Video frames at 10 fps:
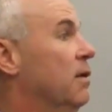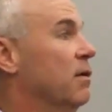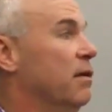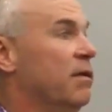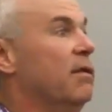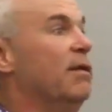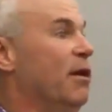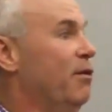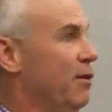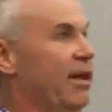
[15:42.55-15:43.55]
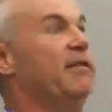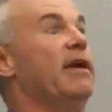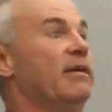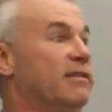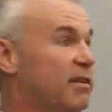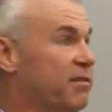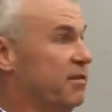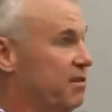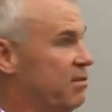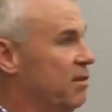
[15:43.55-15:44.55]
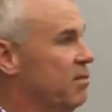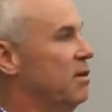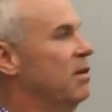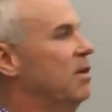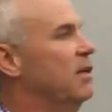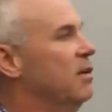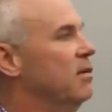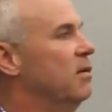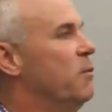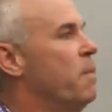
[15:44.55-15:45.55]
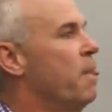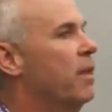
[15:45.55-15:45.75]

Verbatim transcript: You know, they're, they're like the antithesis of it, you know.